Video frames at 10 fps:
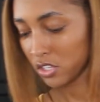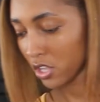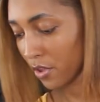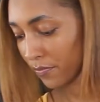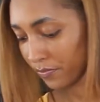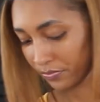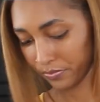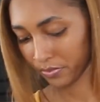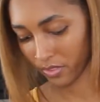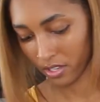So
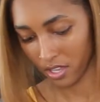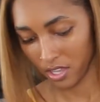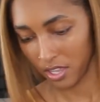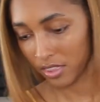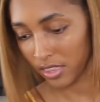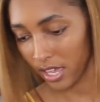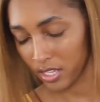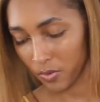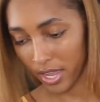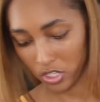that is why